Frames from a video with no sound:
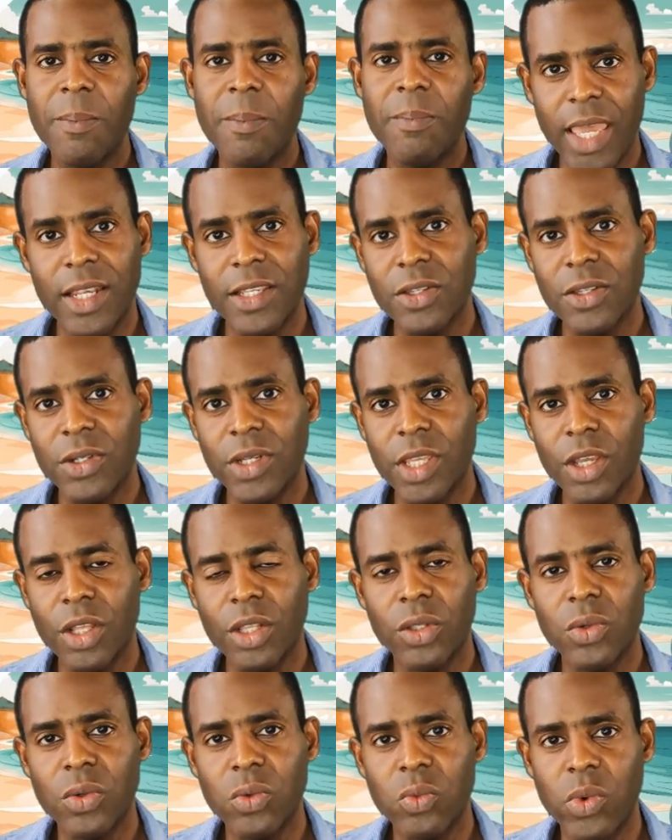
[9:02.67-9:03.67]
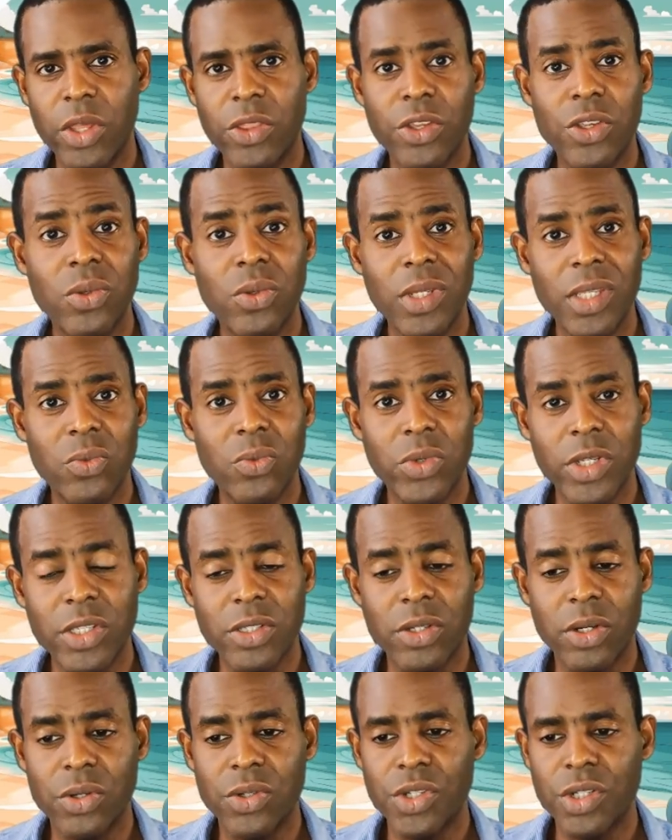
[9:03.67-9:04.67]
and it's going to include whether you need
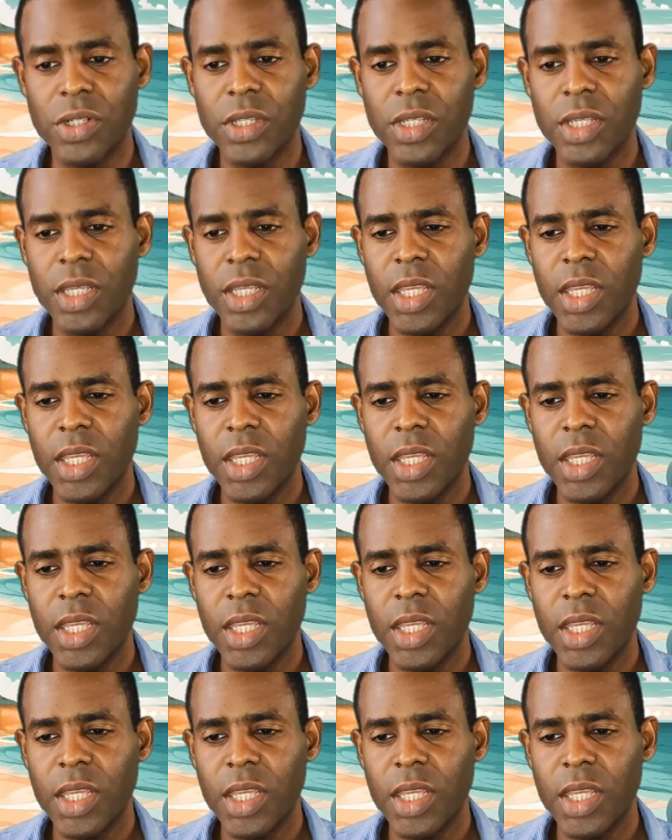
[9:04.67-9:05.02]
research.